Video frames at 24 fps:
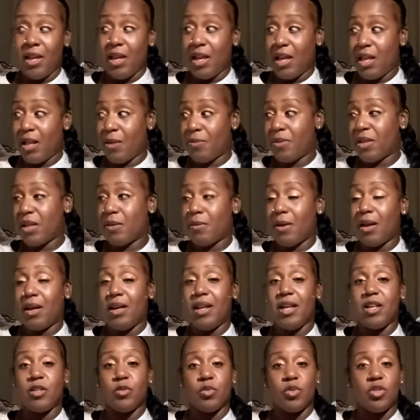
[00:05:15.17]
And I'm thinking my
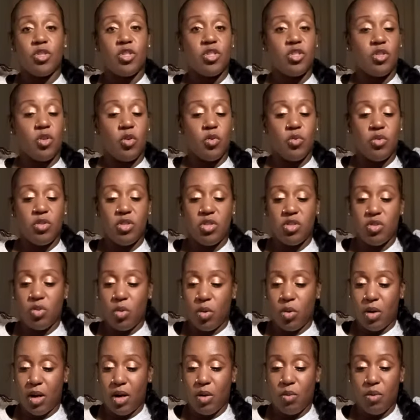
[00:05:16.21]
legs were so
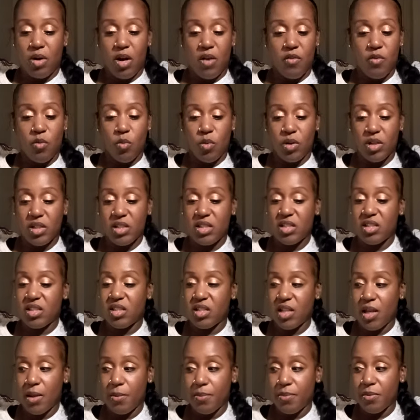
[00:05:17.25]
sore. I don't ever want to
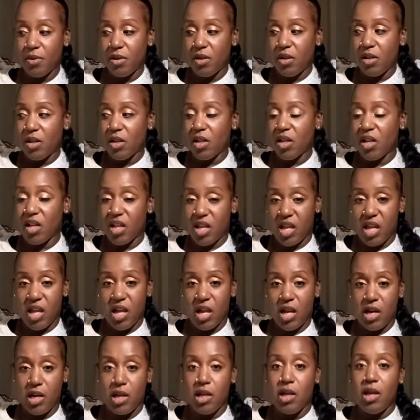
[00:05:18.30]
step
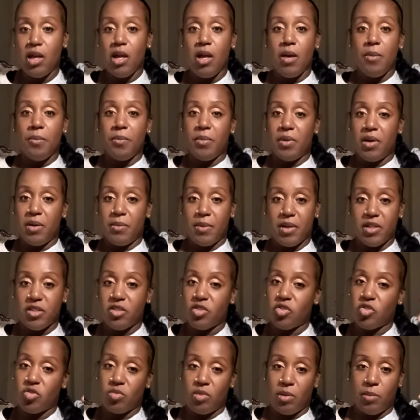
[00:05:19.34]
again. But in my
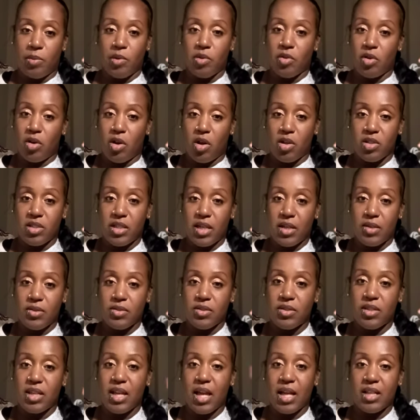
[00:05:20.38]
sister and my brother-in-law's house,
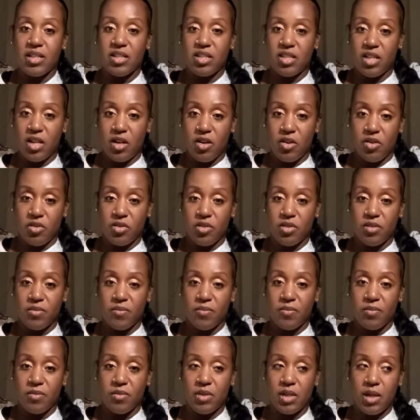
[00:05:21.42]
they got stairs.
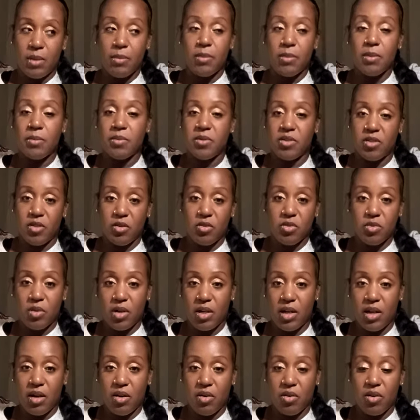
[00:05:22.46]
And I'm upstairs right
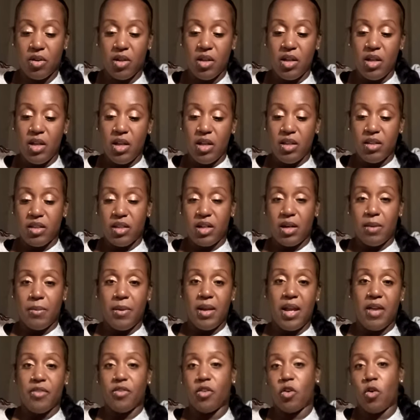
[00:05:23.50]
now. Then I may
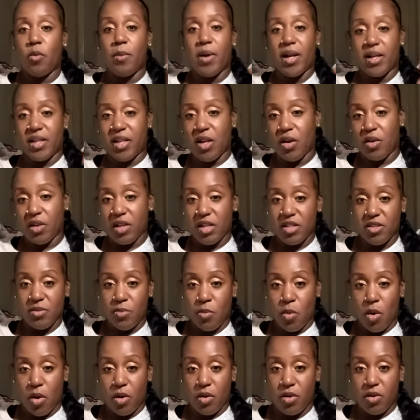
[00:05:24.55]
have to go back down and get some
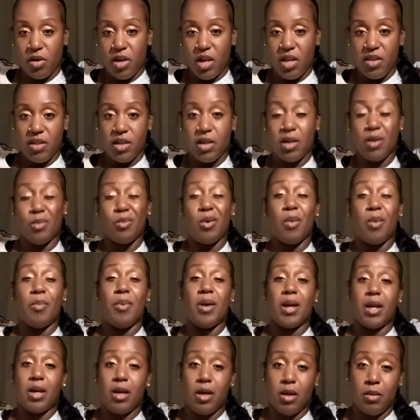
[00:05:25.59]
water and then come right
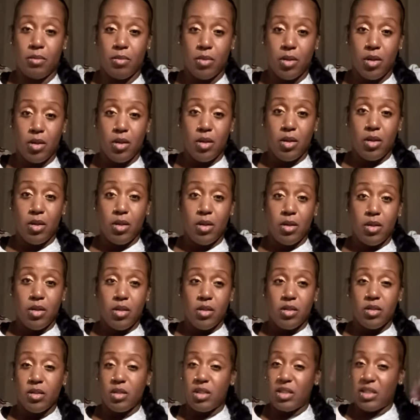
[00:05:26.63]
back up.
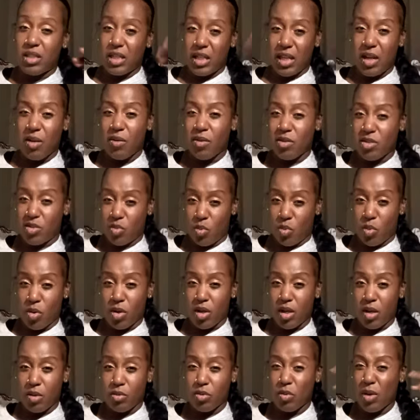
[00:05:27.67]
So does that count as a
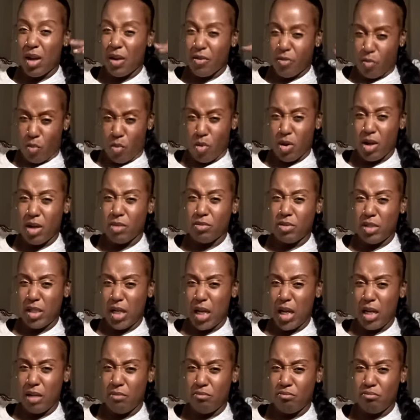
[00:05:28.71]
workout? Do I have to work out
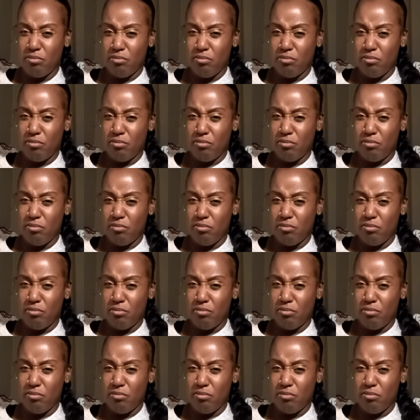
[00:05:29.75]
tonight?